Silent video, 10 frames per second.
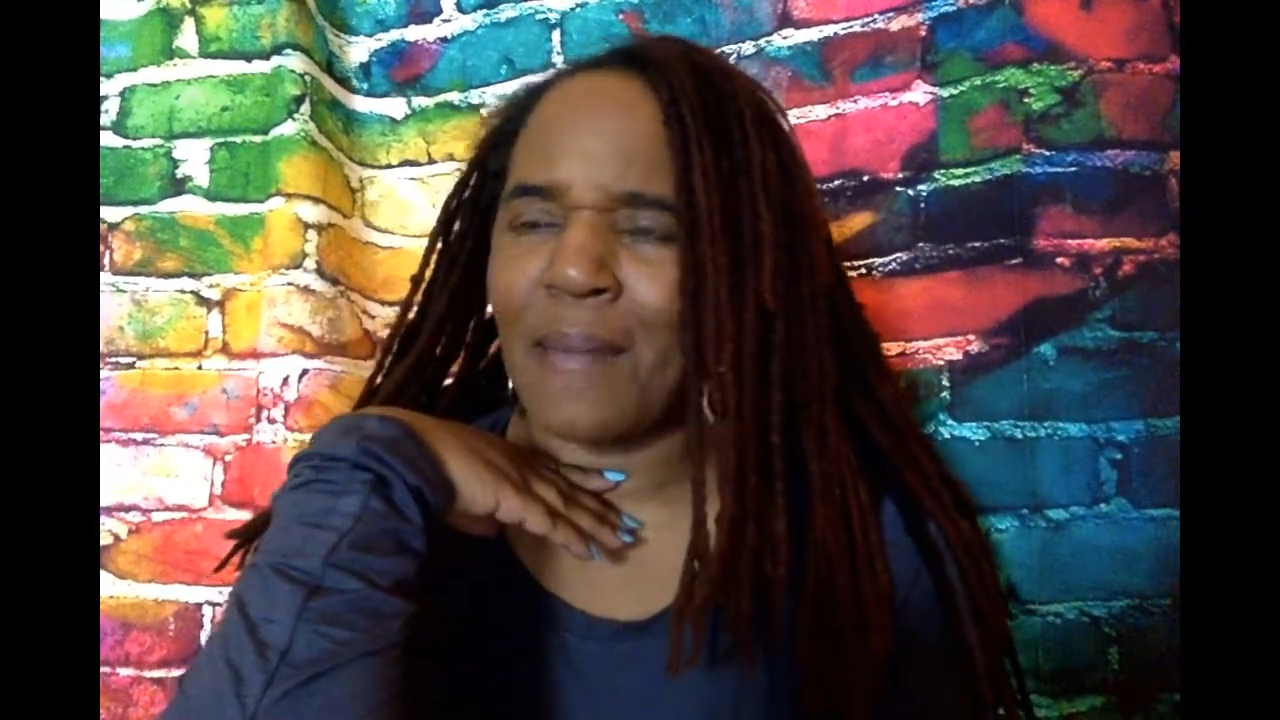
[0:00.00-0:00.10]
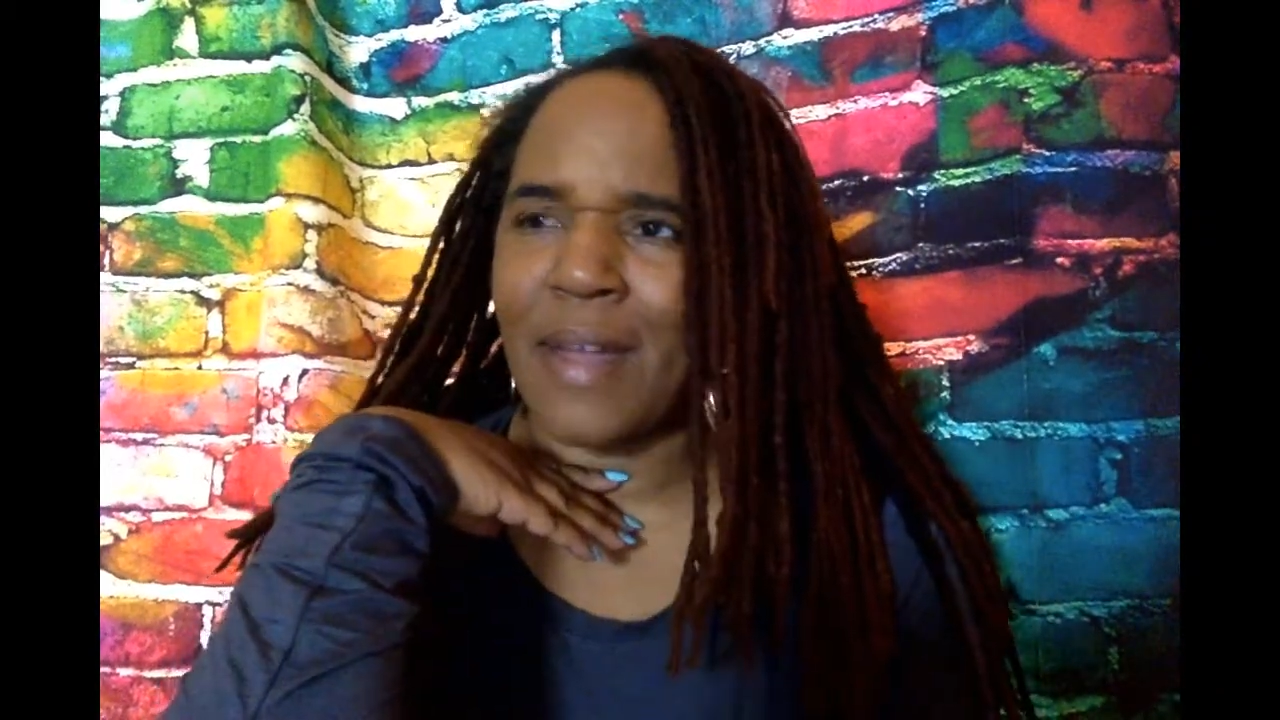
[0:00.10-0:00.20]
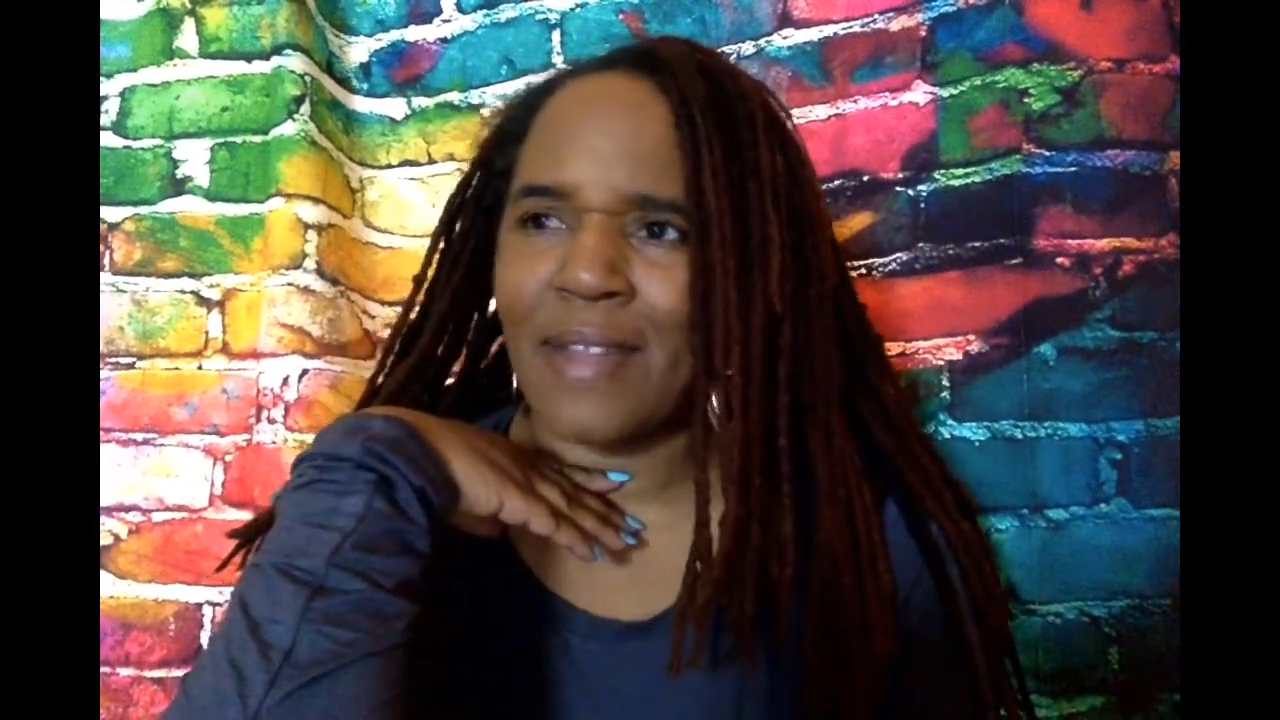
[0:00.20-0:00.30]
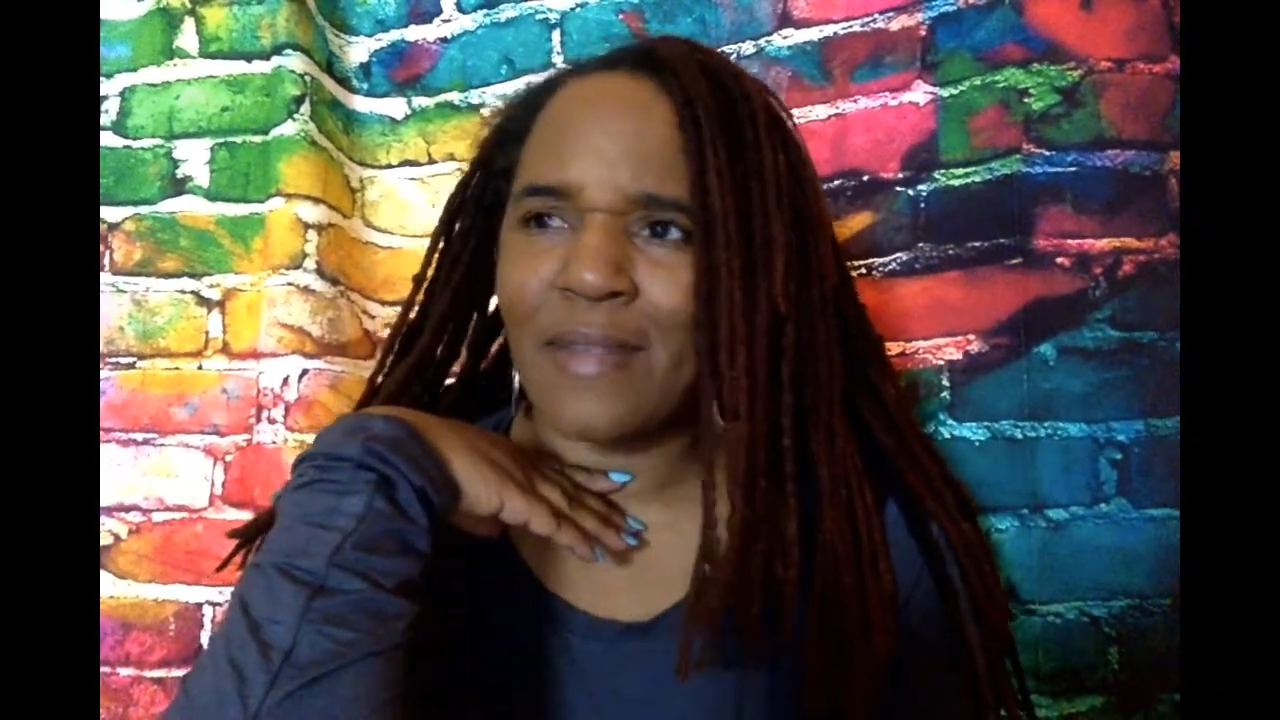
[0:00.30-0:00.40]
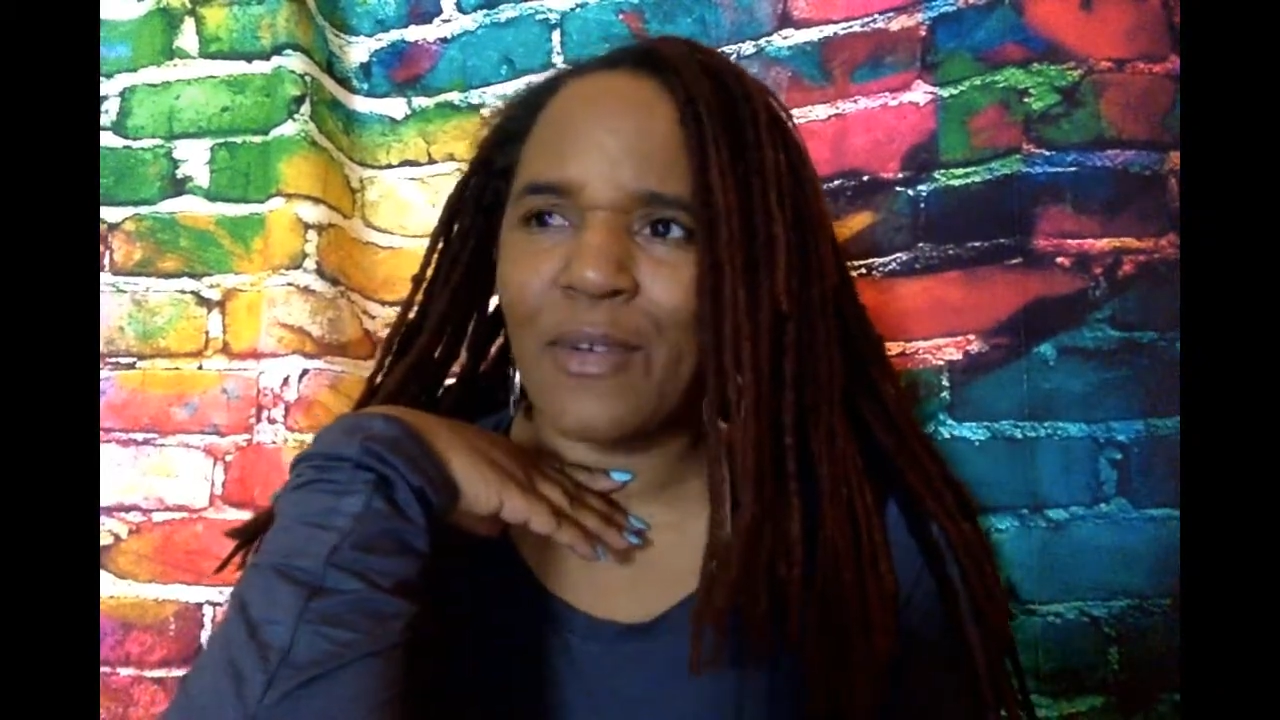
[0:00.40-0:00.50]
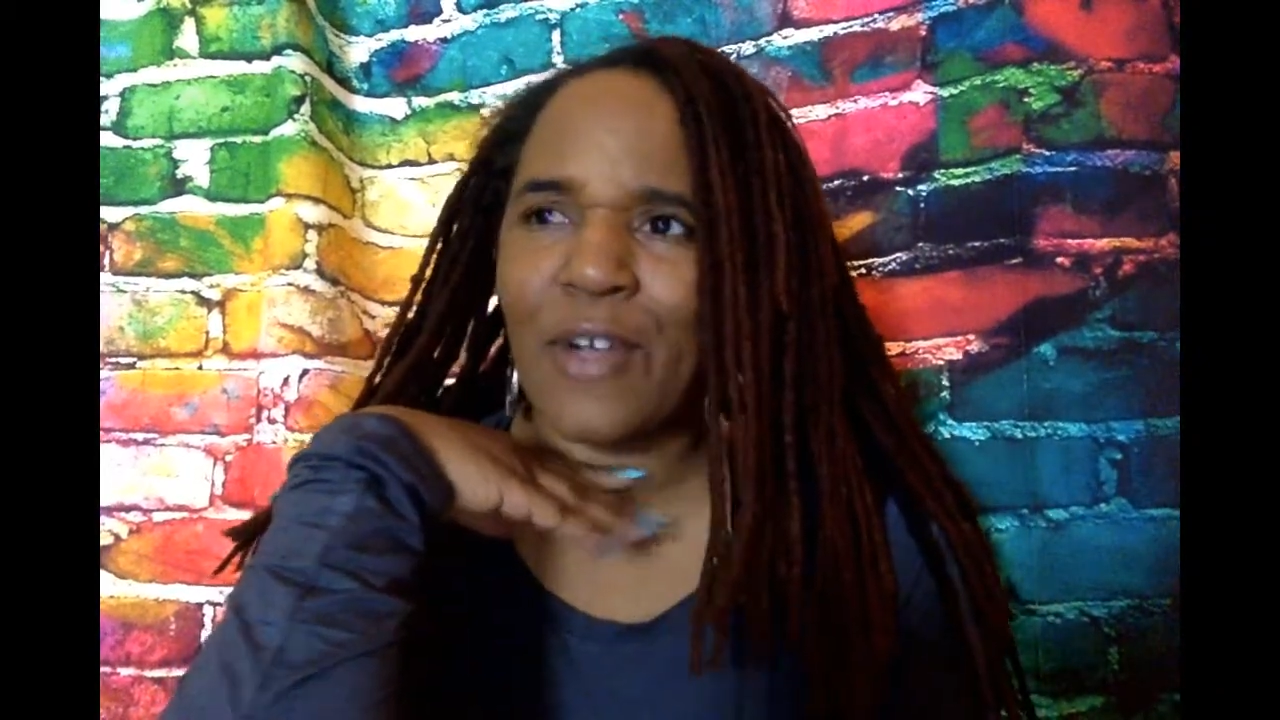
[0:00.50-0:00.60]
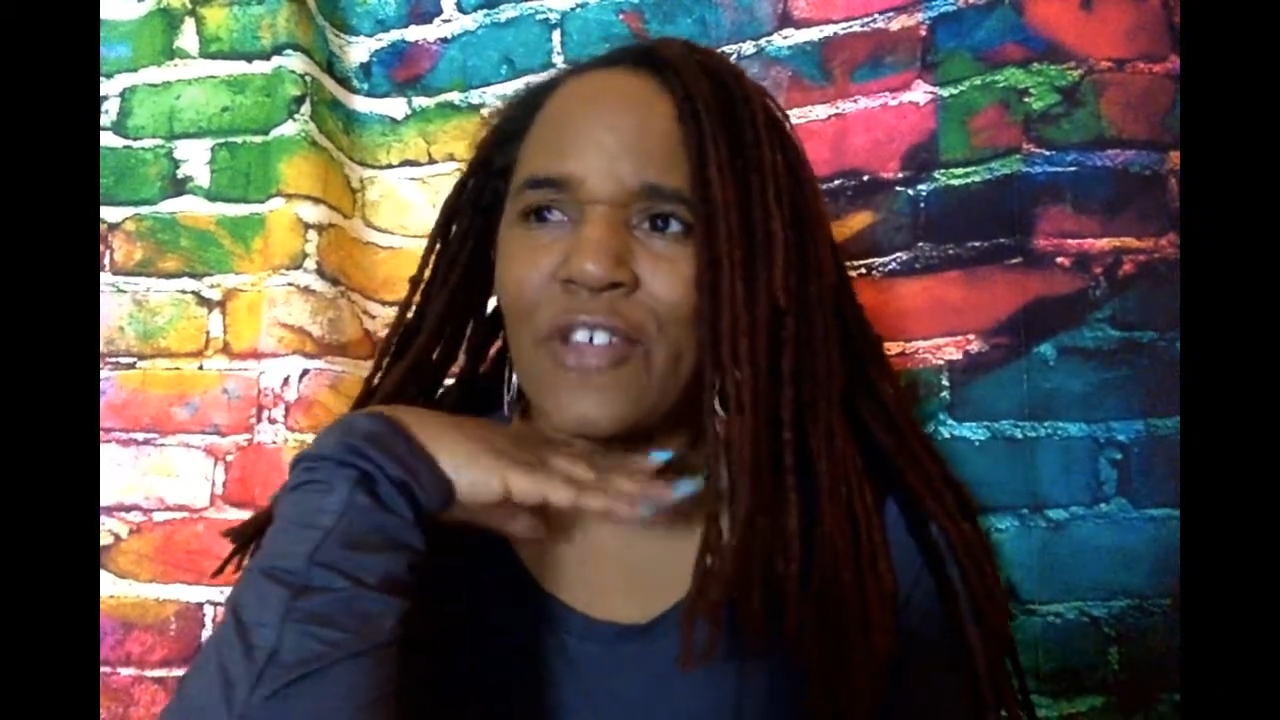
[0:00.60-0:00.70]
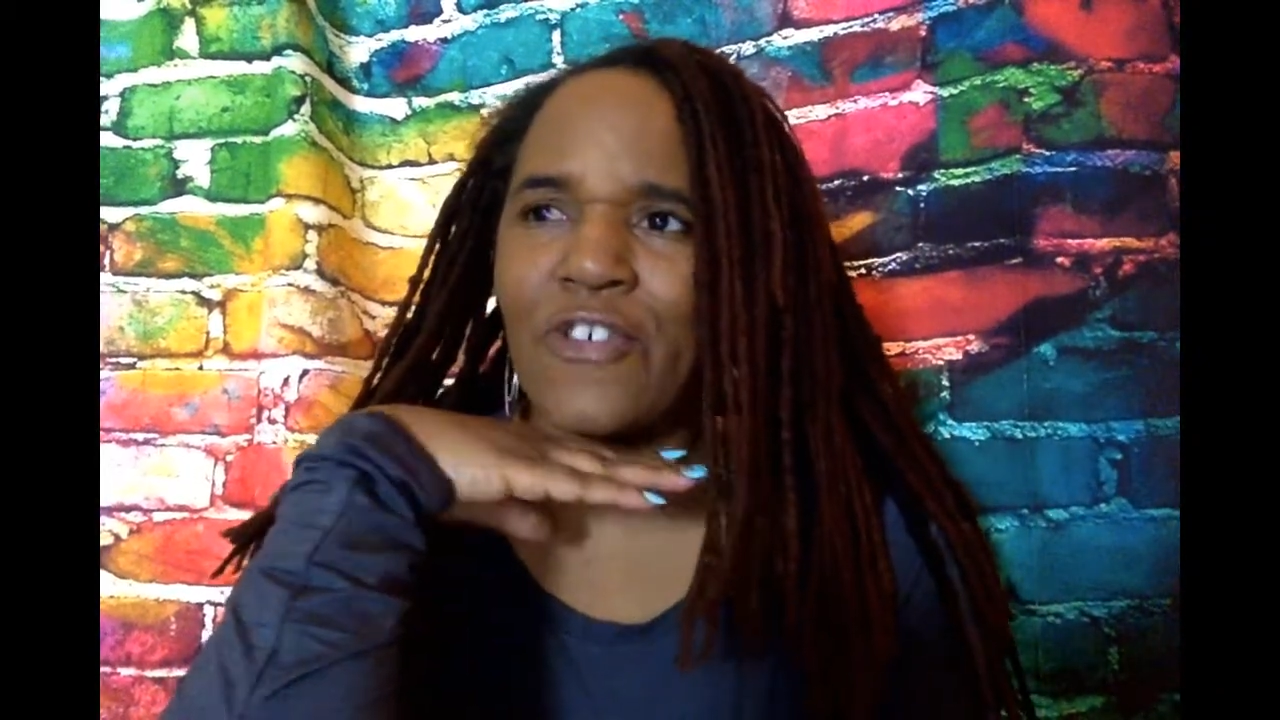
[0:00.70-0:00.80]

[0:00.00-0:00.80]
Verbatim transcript: I, made some great